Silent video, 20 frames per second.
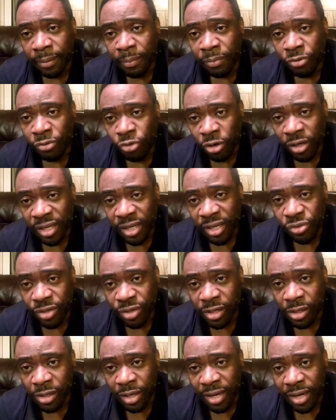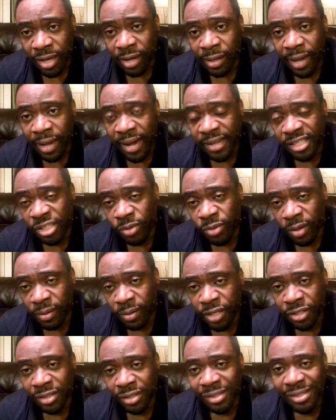drug history, including
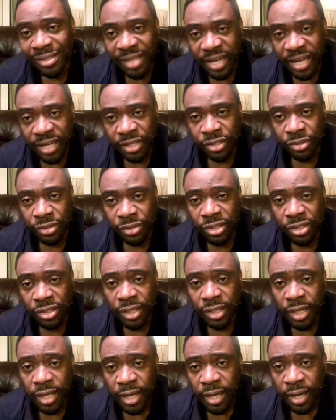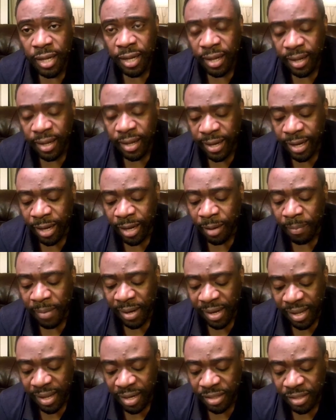anticoagulation status,
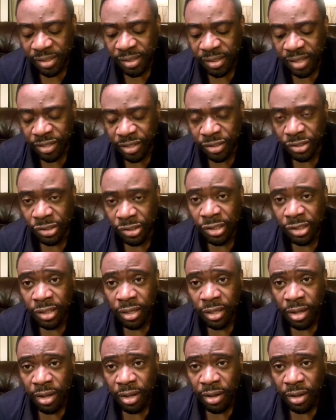and allergy status.